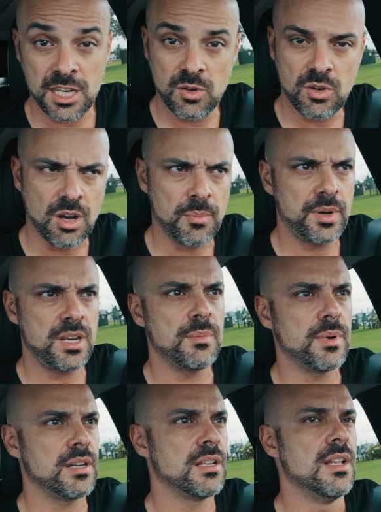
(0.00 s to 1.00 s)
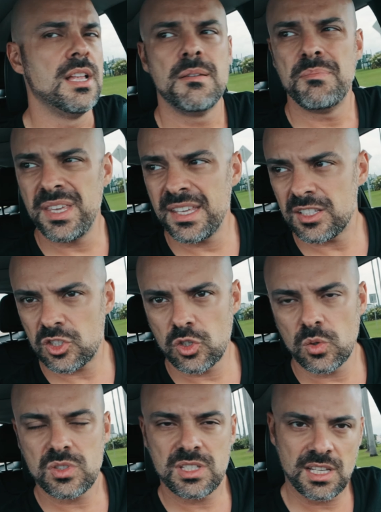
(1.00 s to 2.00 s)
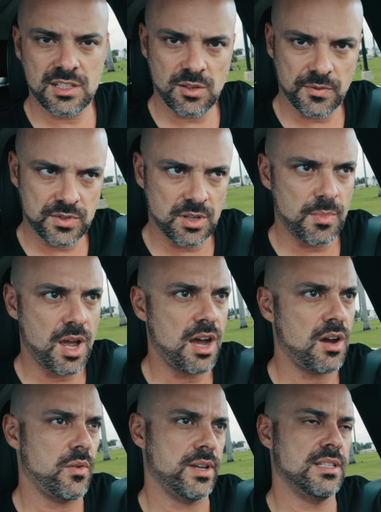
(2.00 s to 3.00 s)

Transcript: a, new company, but being associates of somehow.